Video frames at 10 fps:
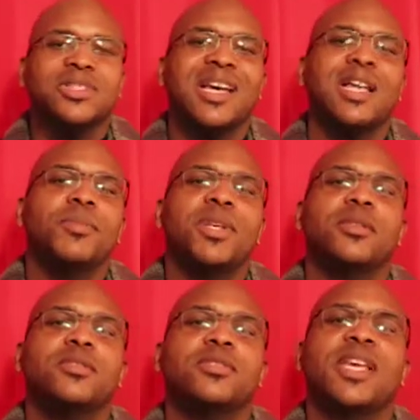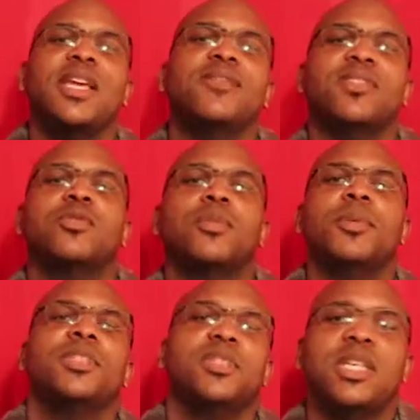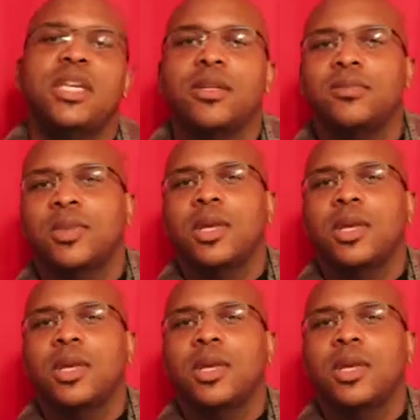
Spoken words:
Solomon saves this woman to the end.